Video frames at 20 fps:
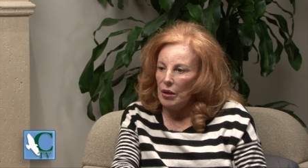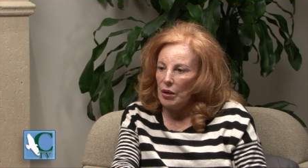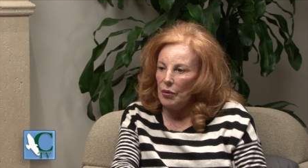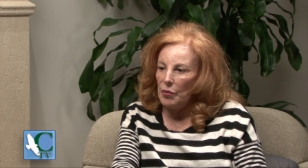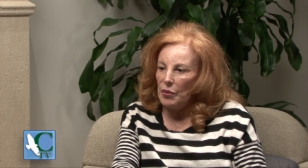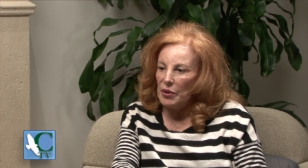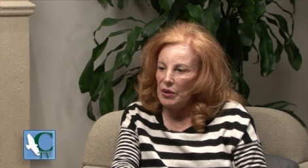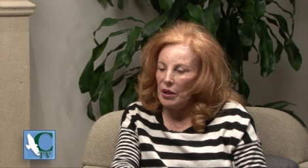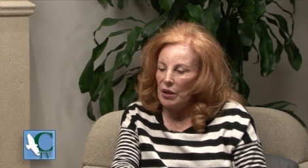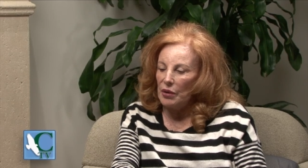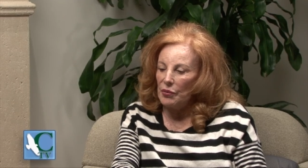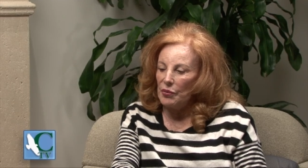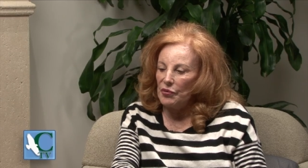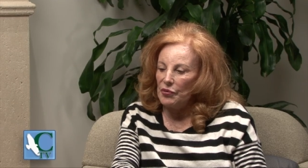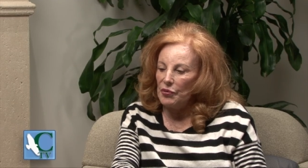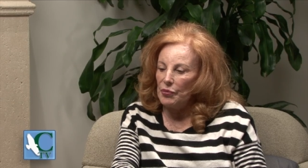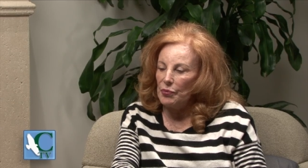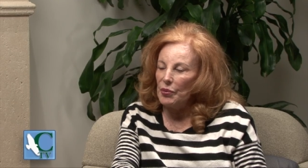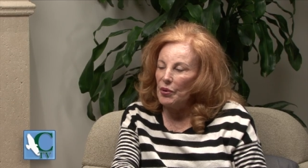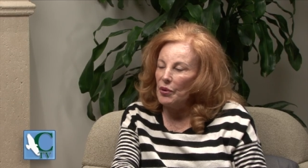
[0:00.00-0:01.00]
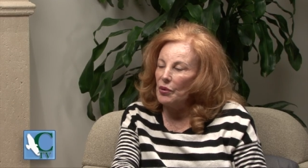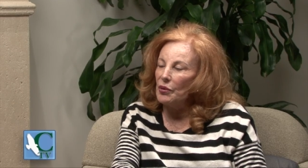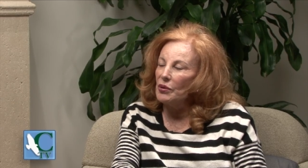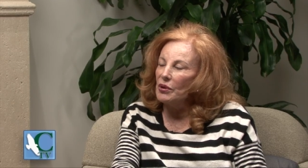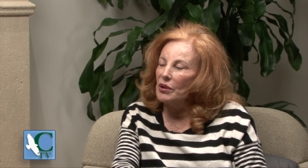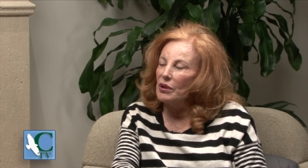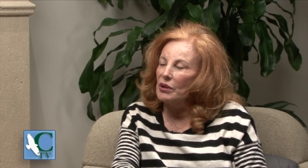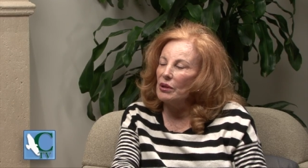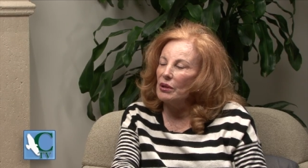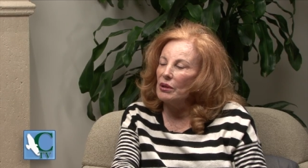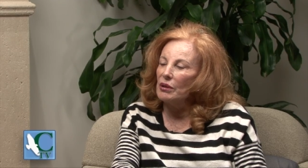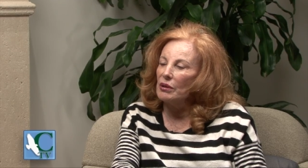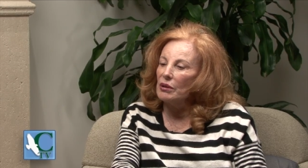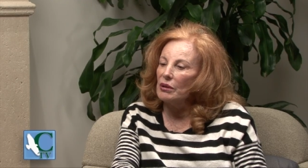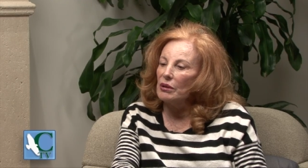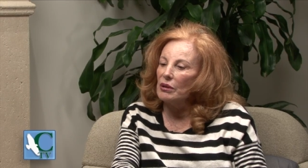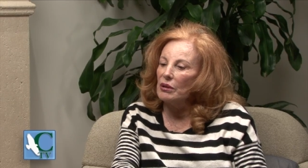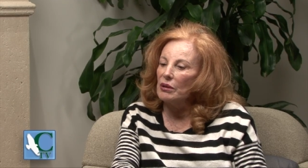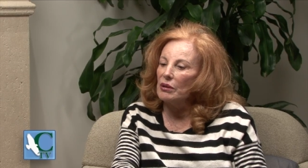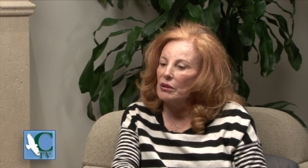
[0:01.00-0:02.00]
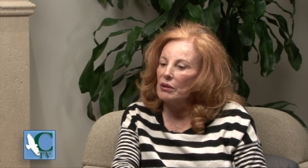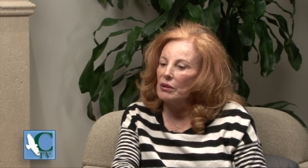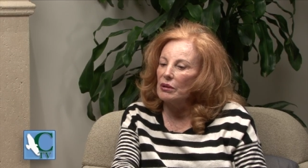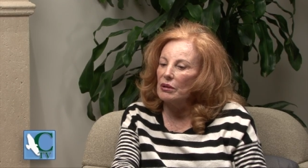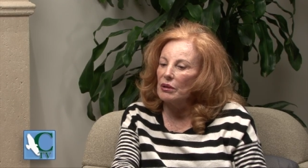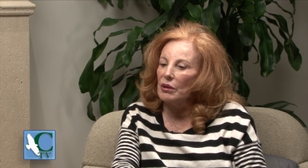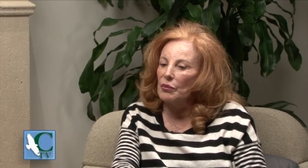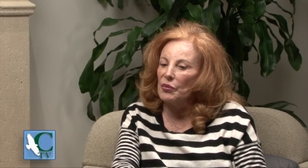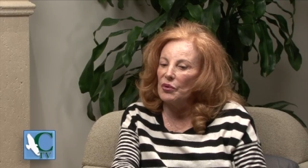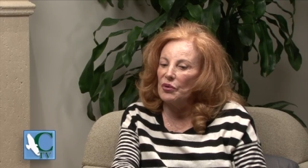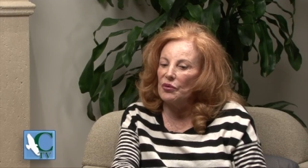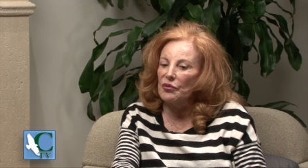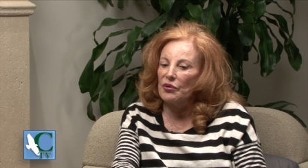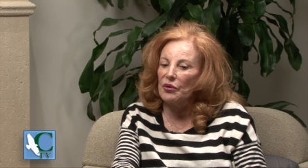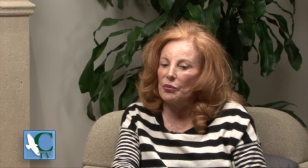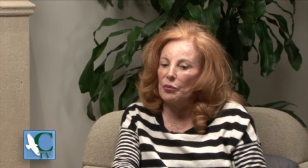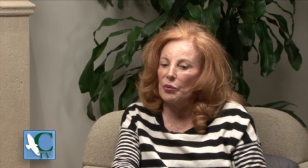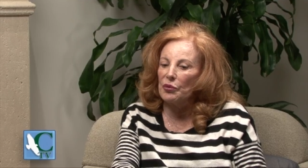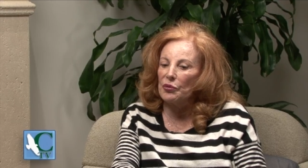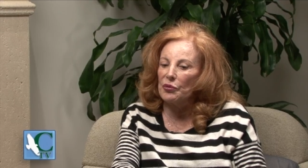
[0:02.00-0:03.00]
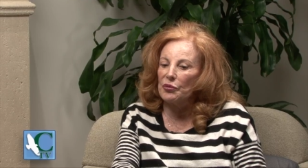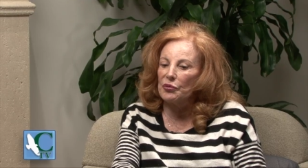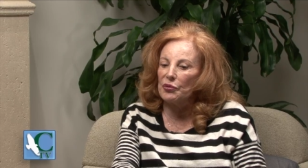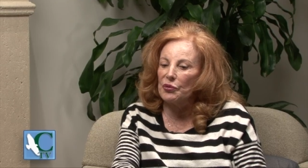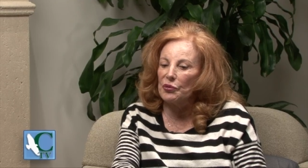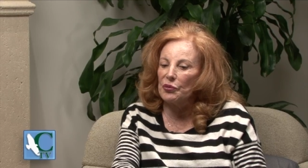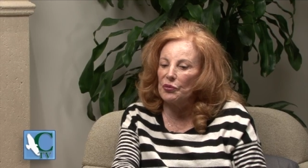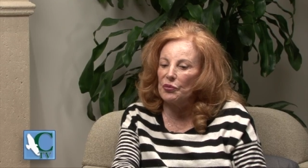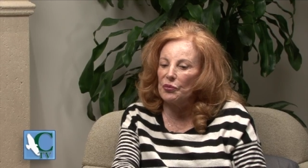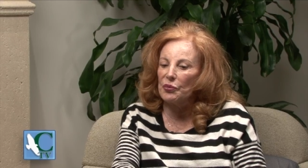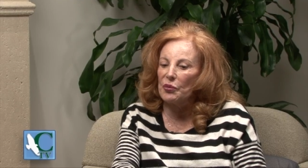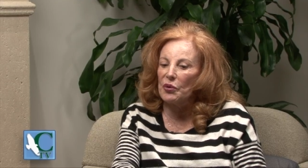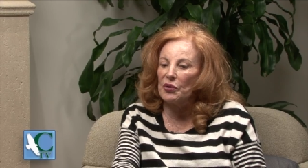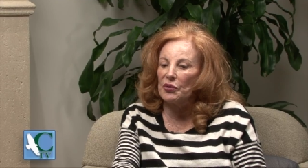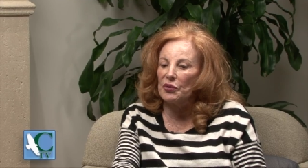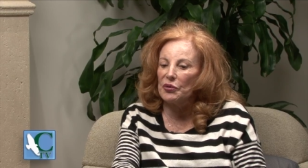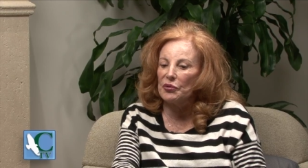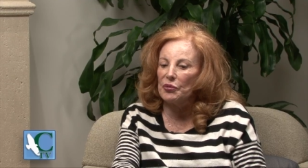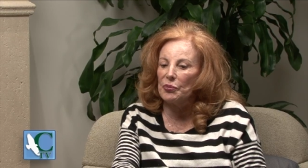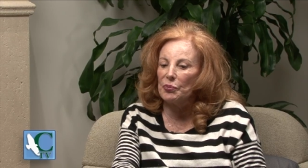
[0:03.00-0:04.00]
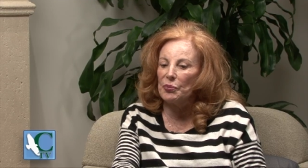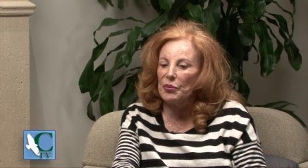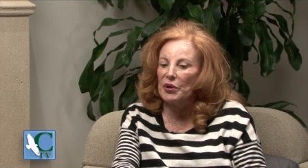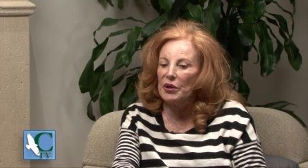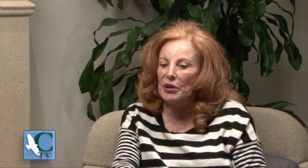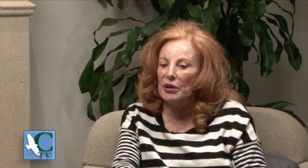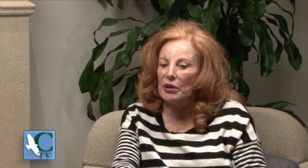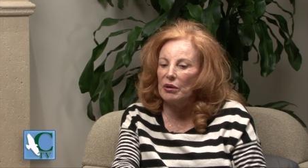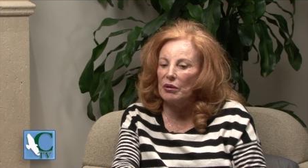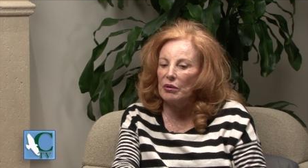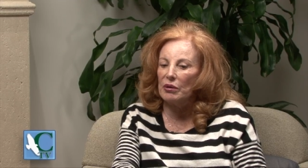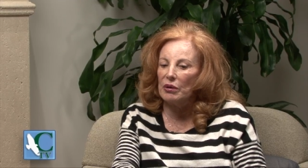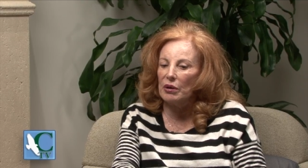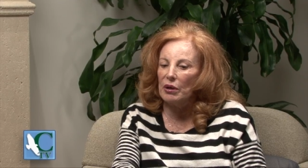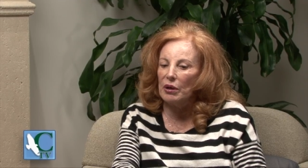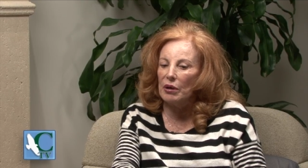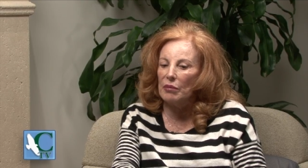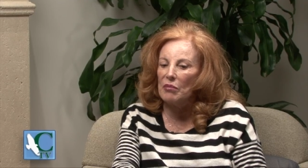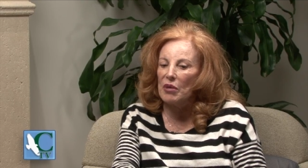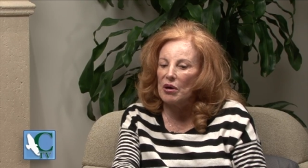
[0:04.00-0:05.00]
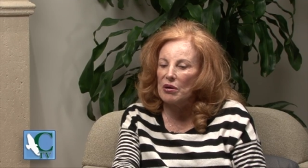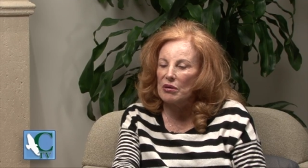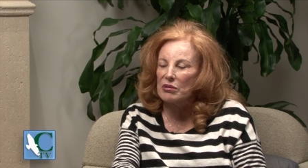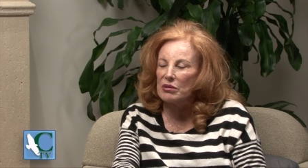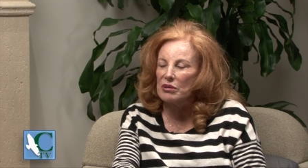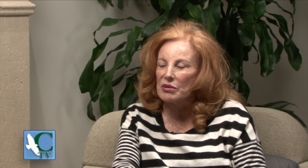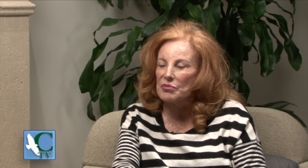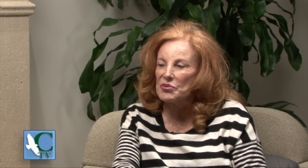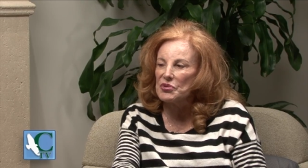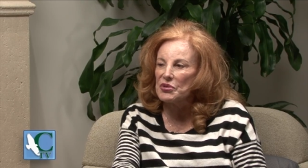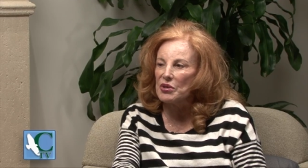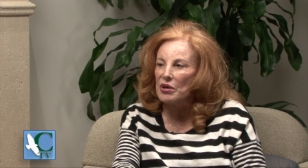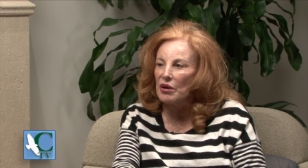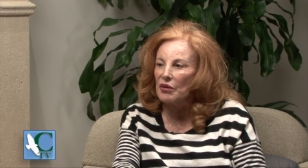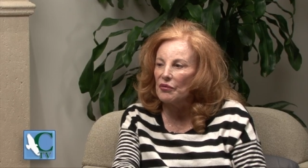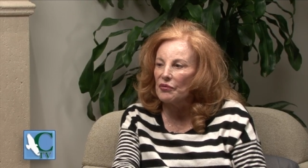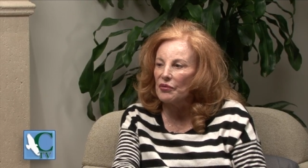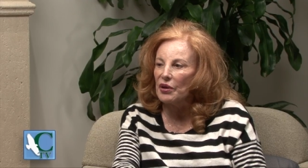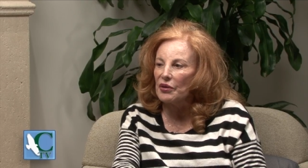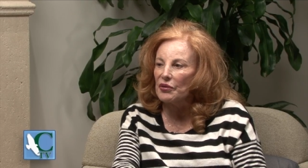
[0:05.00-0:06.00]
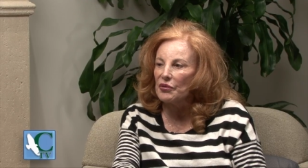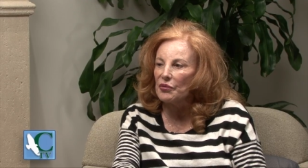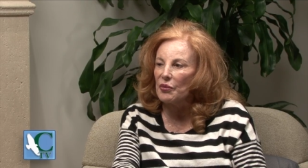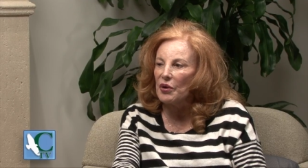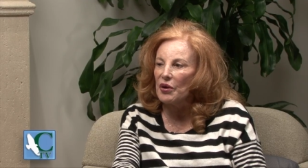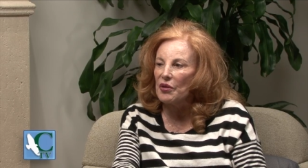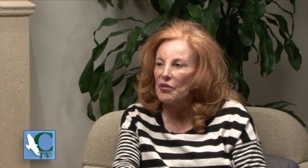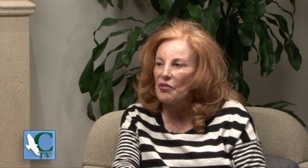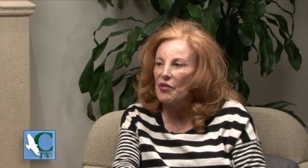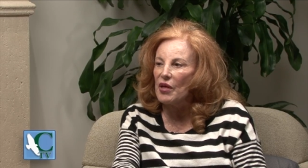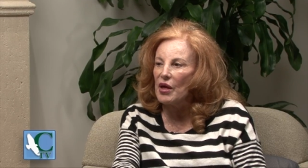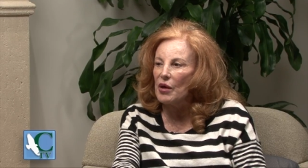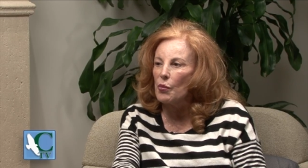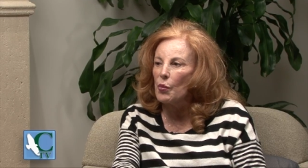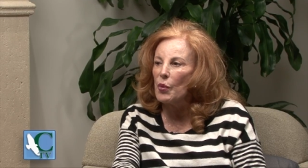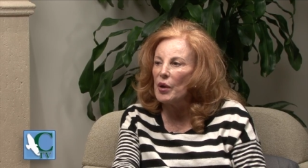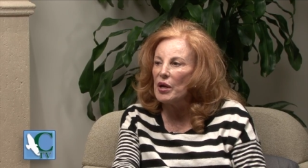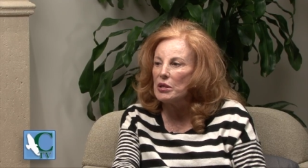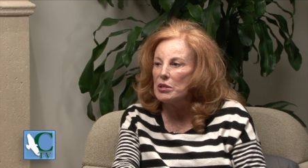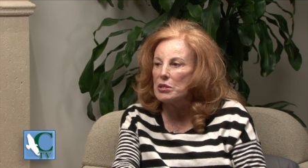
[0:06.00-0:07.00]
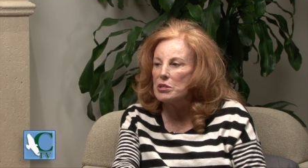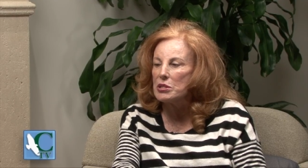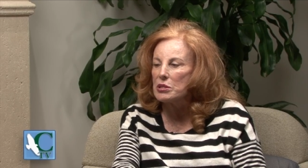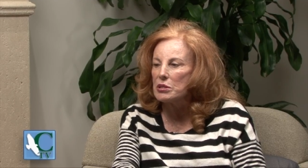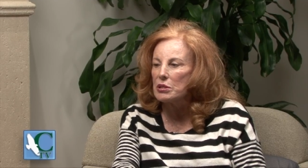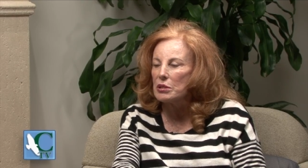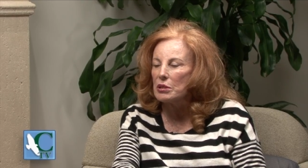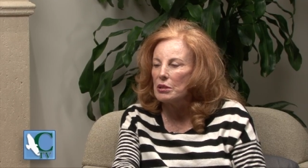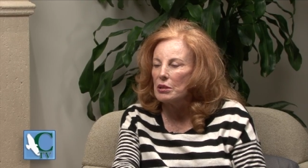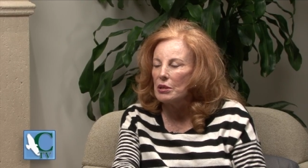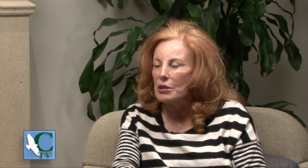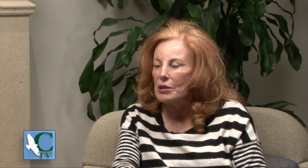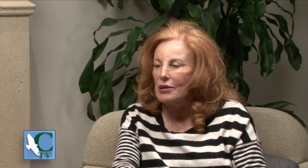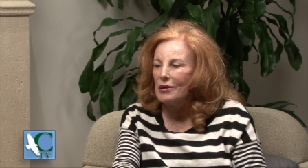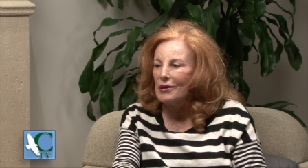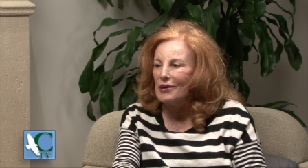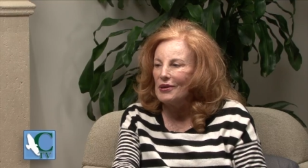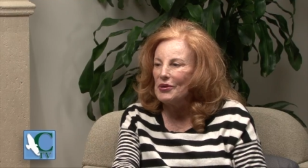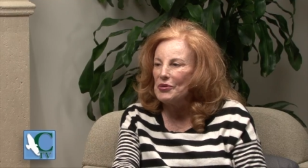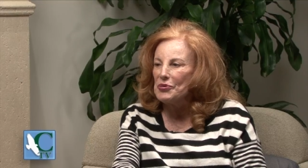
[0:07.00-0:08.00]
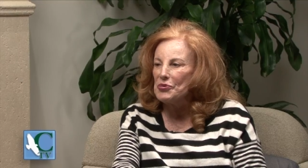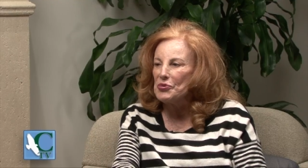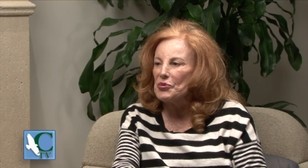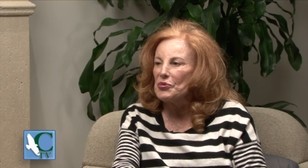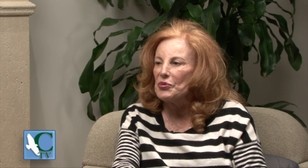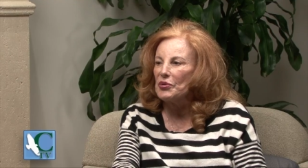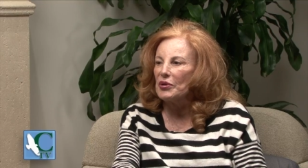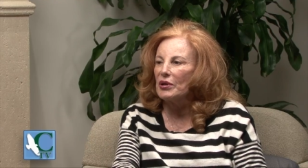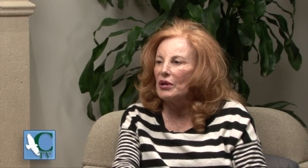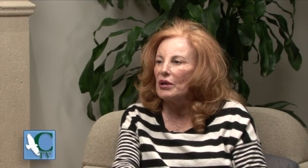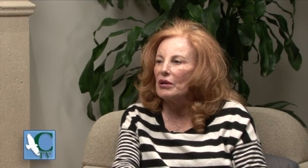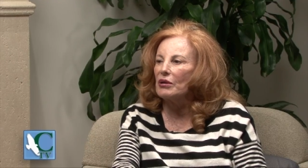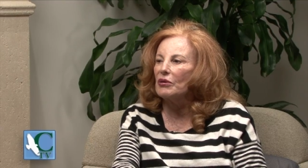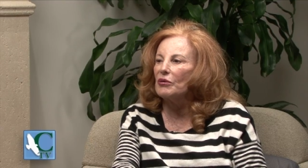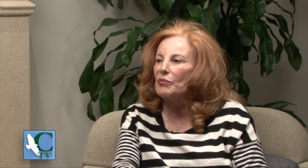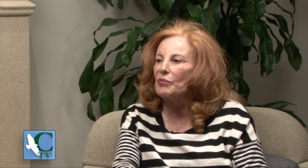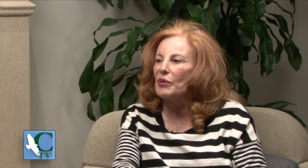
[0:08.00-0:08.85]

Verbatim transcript: When I was in Poland, someone said, well, the Jews wanted to be amongst themselves. That's why they went into the ghetto